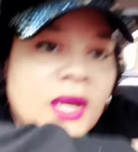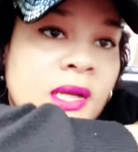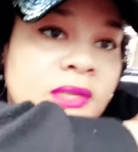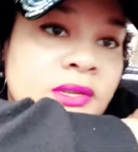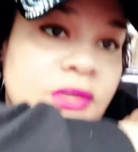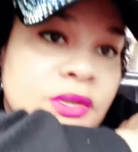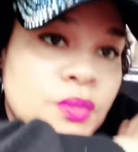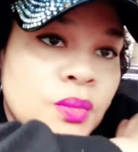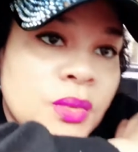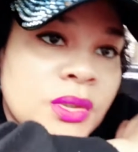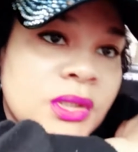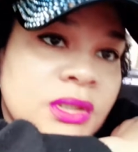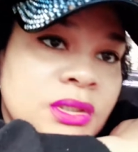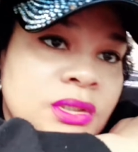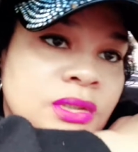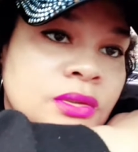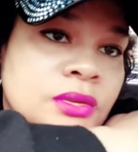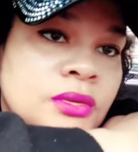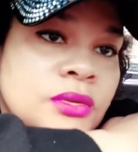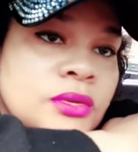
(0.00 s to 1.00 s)
just wanted
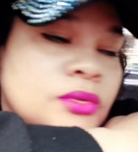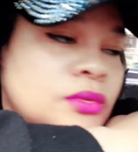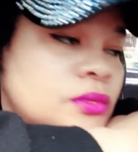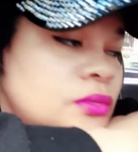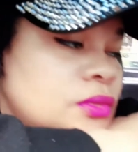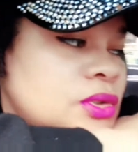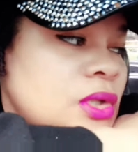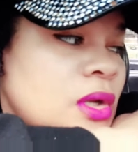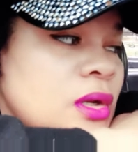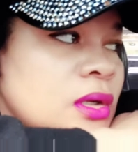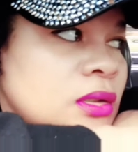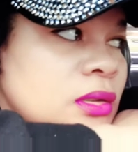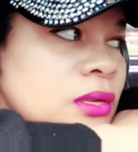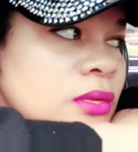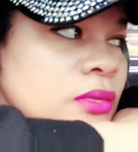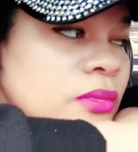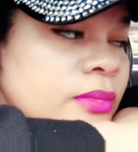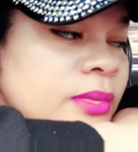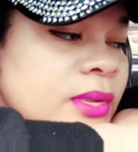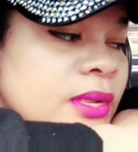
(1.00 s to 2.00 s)
to talk a
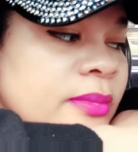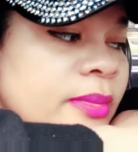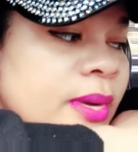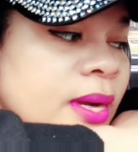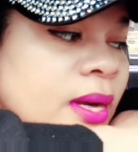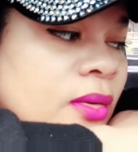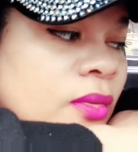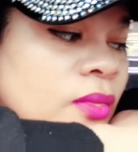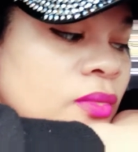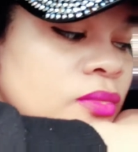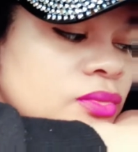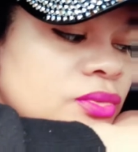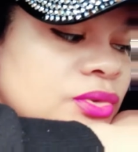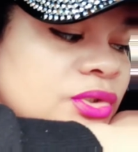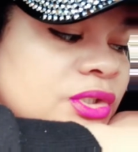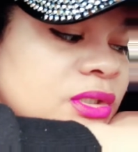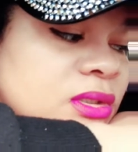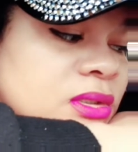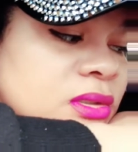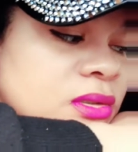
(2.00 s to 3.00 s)
little bit about
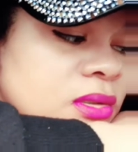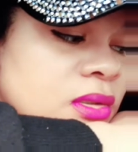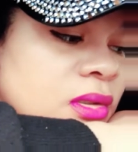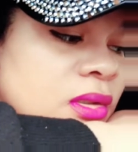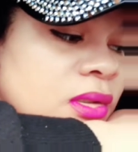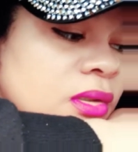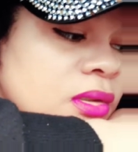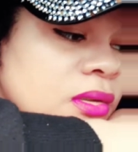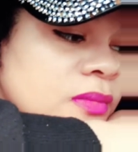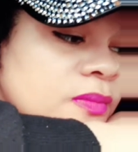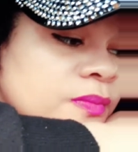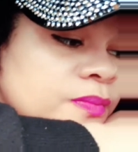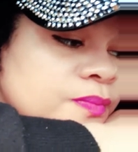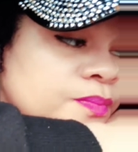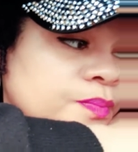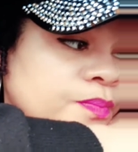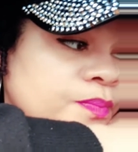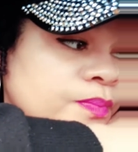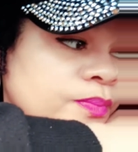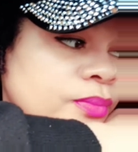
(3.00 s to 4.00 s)
just
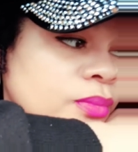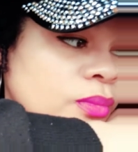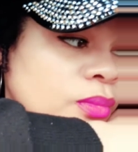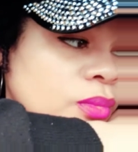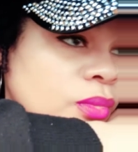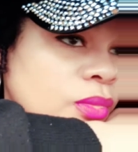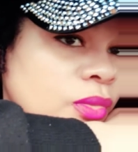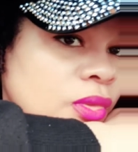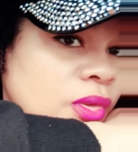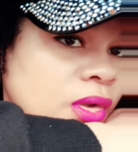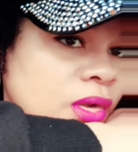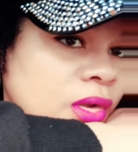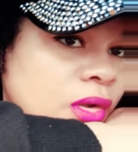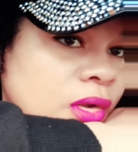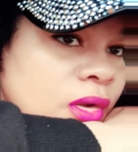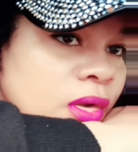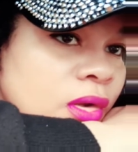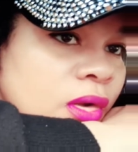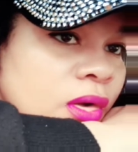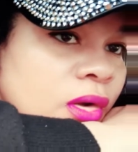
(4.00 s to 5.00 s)
the